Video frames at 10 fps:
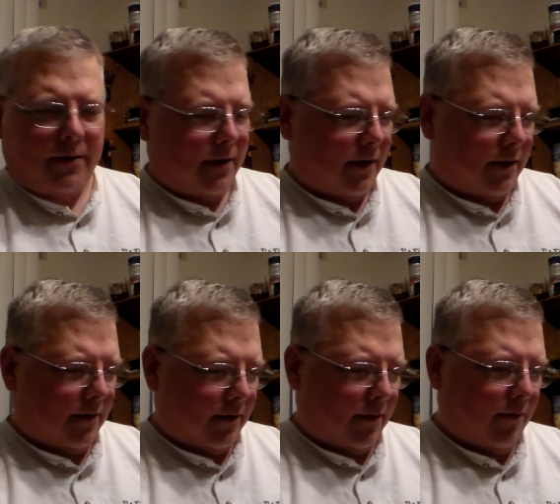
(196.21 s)
I think
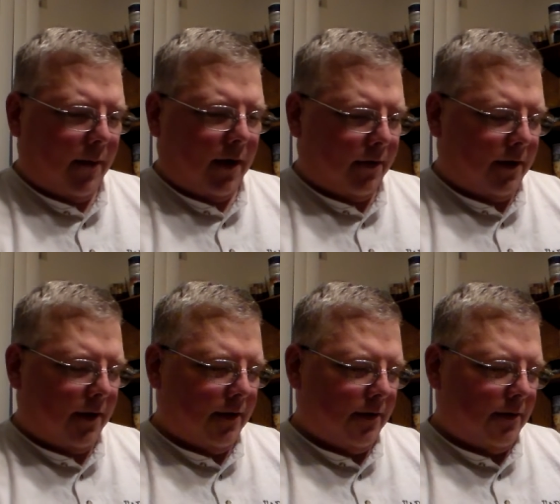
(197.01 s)
they're little metal
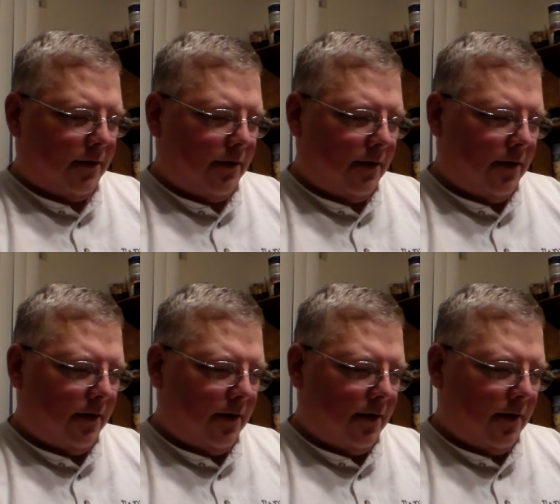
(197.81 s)
tins.
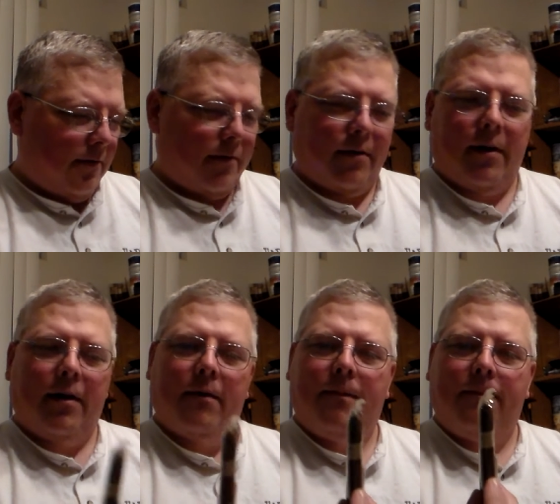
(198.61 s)
They're
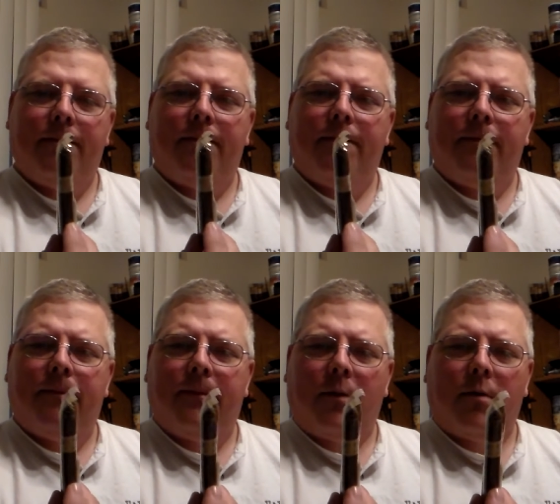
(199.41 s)
like a
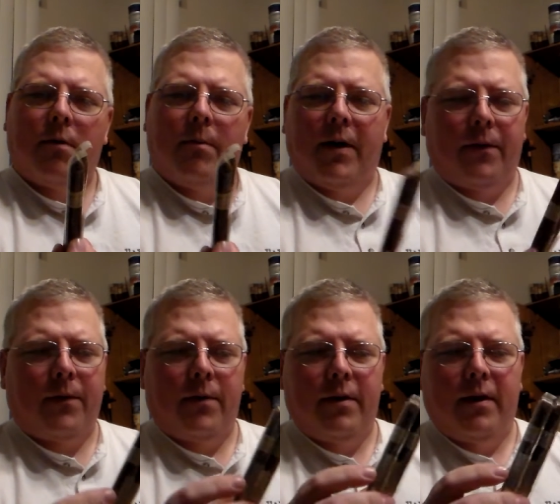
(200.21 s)
four by
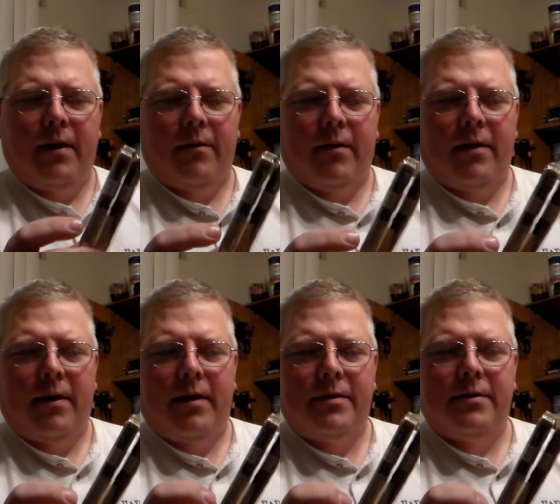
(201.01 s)
thirty-eight
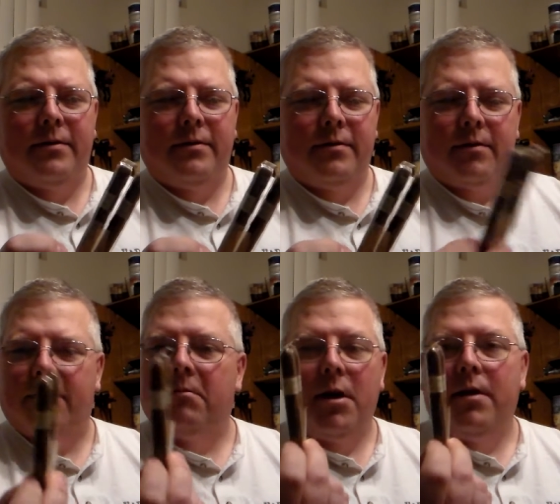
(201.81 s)
ring gauge.
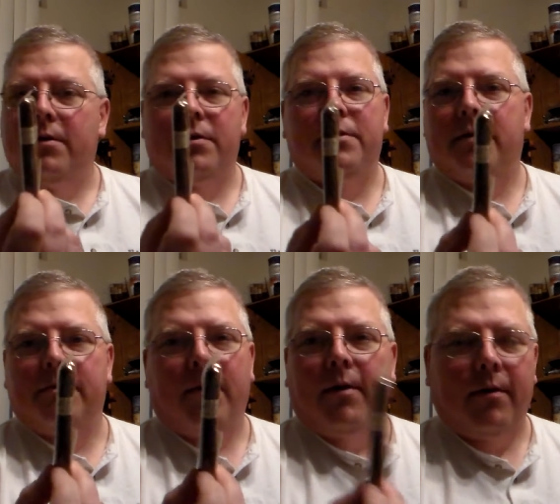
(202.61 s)
So just a
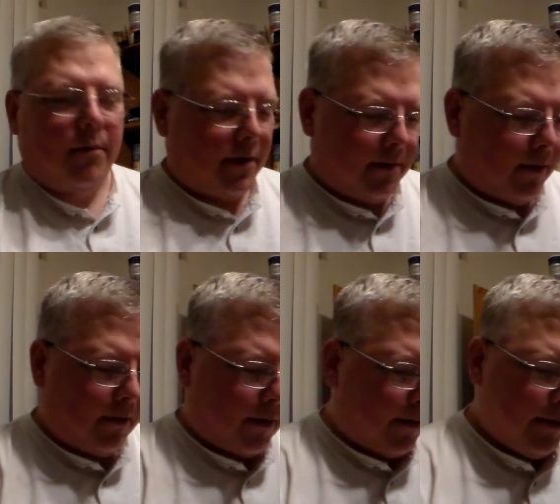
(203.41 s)
small, quick
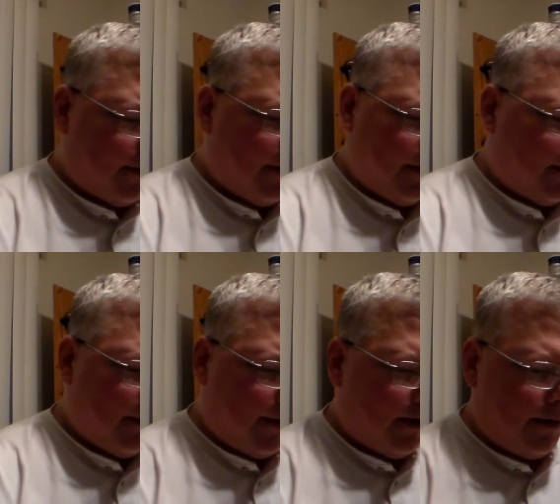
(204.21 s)
smoke, probably twenty or
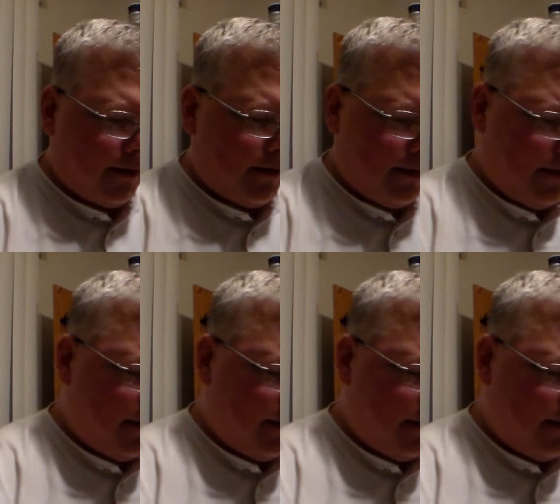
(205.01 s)
thirty minutes.